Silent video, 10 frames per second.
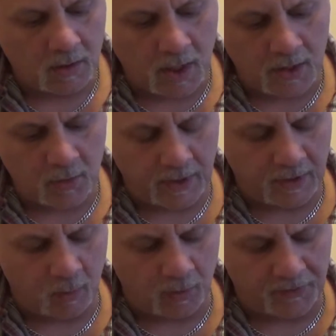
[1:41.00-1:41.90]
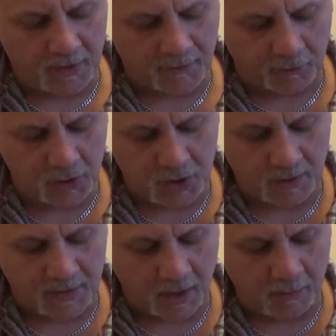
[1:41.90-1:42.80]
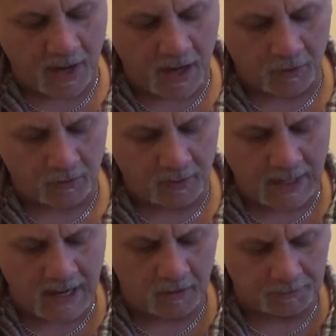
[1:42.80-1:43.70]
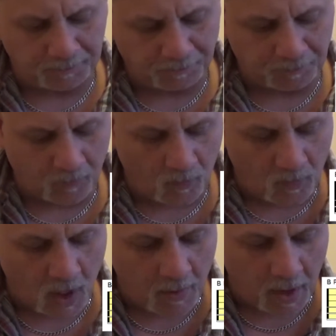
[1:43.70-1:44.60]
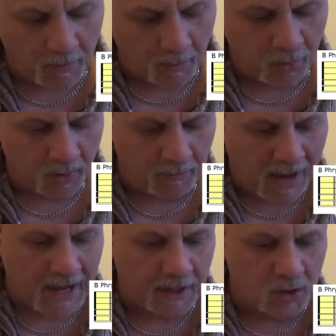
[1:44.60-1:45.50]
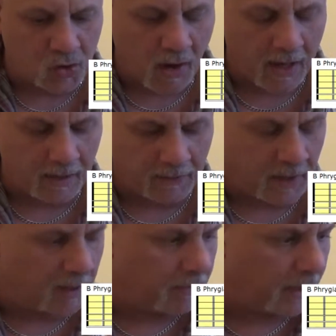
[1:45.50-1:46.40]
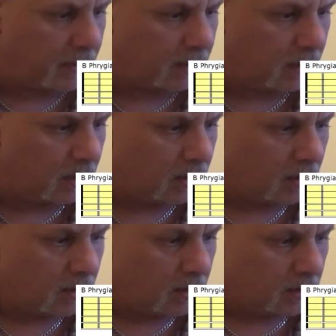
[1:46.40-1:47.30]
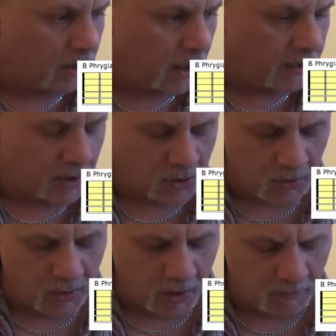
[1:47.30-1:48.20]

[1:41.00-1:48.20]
And you end up with this Phrygian type pattern. Now, I'm going to put a backing track that I made, and I should